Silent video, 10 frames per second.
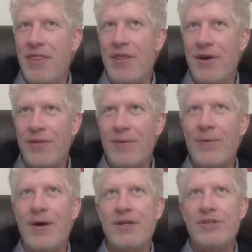They're the
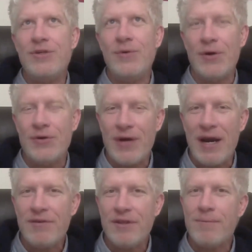ones who are
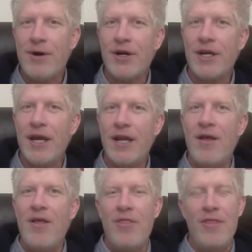driving the
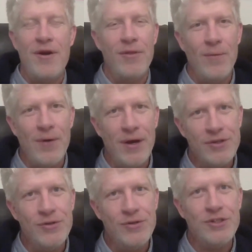market. They're the
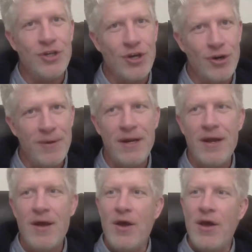ones who determine
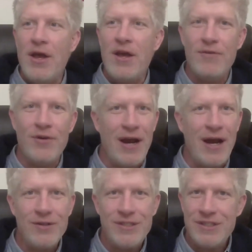if your
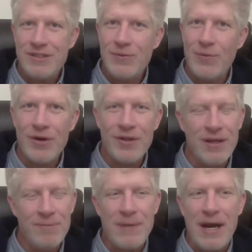house isn't worth
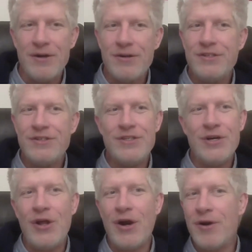it. Buyers
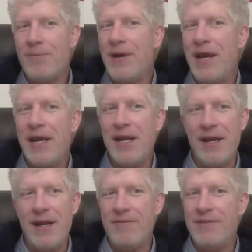still aren't paying
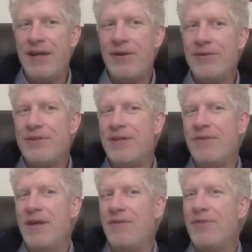it.
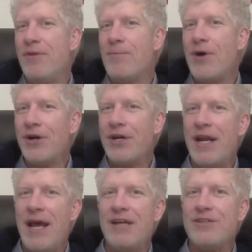If the
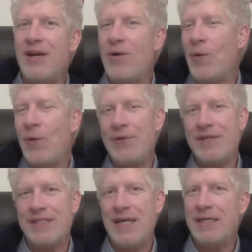market as a whole
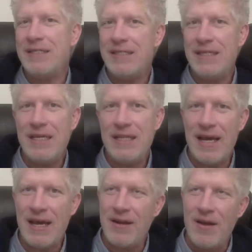does not see
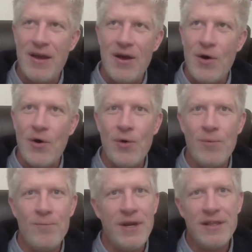that
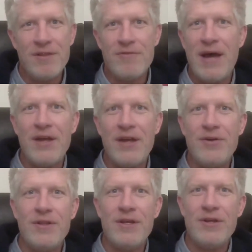home being the
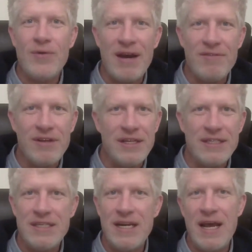value that you have it
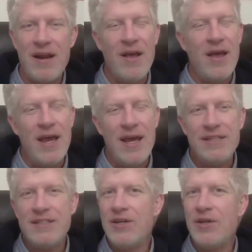listed at,
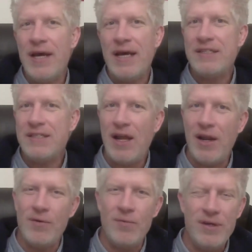it's still not
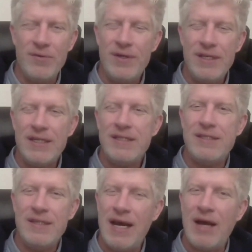selling. We did
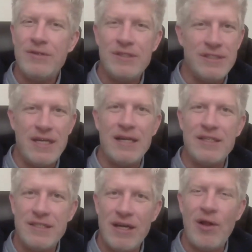see houses not
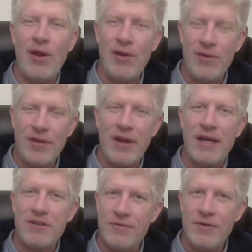sell the
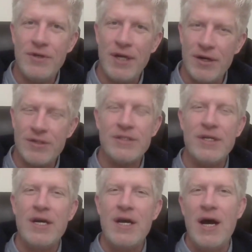last few years.
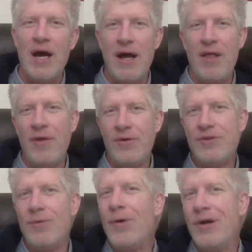Those
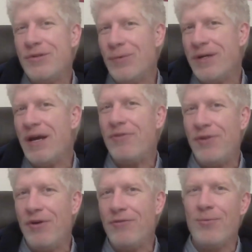are the ones that were
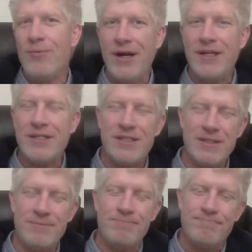definitely overpriced, and